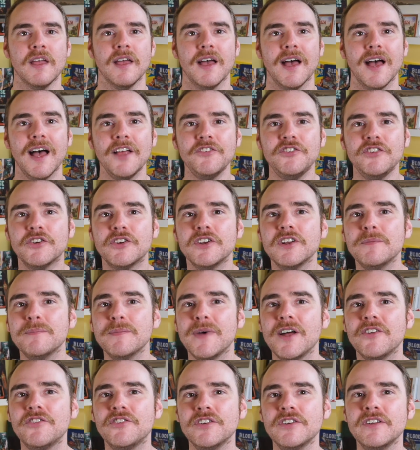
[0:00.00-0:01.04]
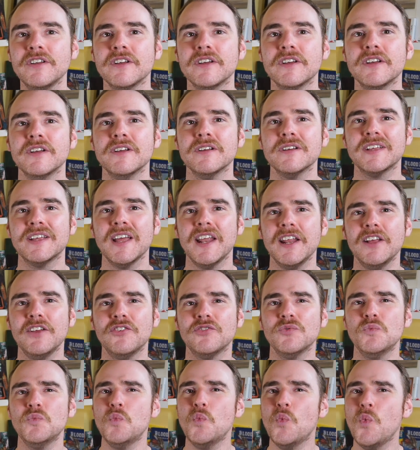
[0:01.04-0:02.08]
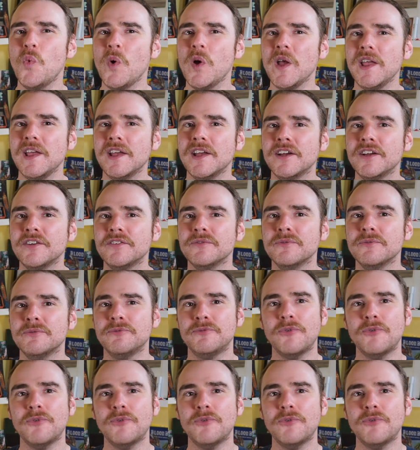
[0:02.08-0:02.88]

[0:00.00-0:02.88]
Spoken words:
As you could imagine, getting some weird and